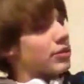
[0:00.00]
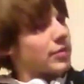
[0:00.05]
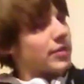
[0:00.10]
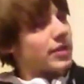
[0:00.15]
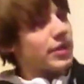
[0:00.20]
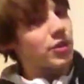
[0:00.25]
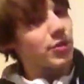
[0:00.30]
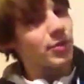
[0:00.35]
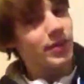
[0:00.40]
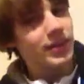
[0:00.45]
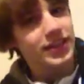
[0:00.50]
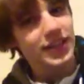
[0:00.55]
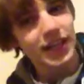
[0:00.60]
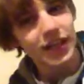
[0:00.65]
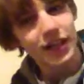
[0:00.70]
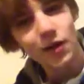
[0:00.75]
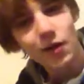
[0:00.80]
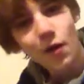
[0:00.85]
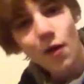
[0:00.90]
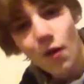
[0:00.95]
I'll be super
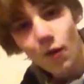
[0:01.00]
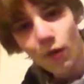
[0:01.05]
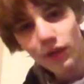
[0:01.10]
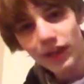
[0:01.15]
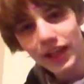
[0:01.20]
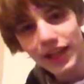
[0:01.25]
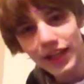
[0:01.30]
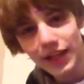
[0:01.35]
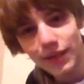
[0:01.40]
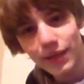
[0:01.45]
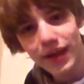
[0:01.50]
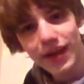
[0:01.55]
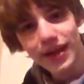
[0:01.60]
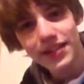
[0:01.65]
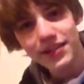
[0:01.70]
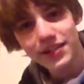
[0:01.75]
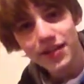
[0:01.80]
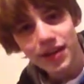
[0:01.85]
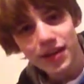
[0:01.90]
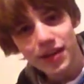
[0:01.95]
excited. Well,
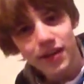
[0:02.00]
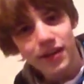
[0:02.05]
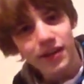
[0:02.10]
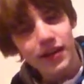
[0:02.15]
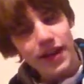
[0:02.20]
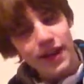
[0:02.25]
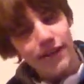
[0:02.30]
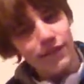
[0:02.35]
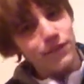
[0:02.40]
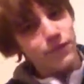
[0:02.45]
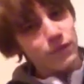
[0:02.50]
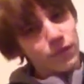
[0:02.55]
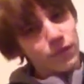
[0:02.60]
anyways, thank